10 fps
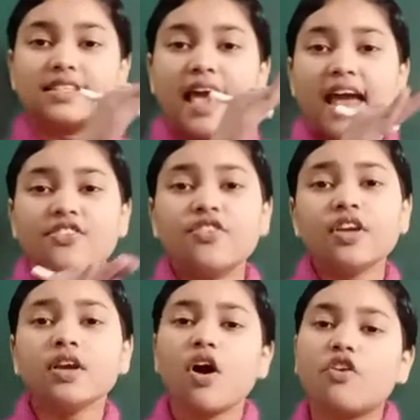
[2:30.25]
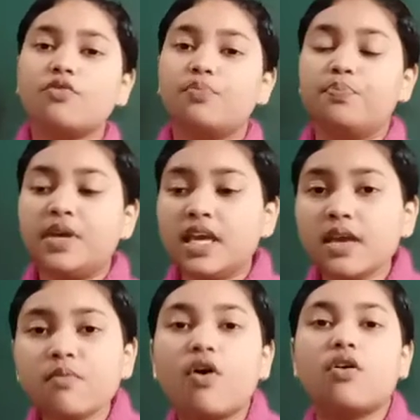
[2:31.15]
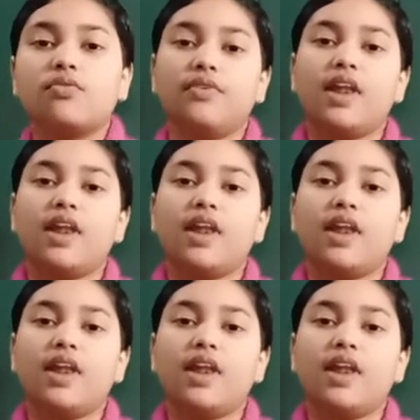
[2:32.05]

scattering of beam of